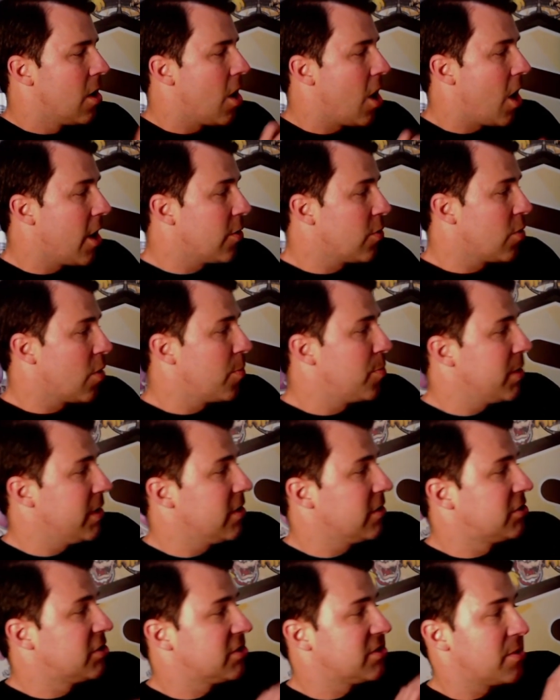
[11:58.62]
auto
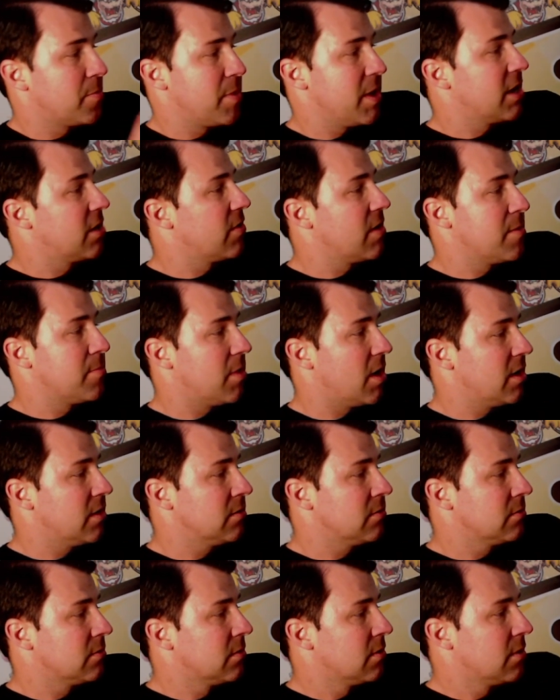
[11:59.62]
repeater, just the big green button.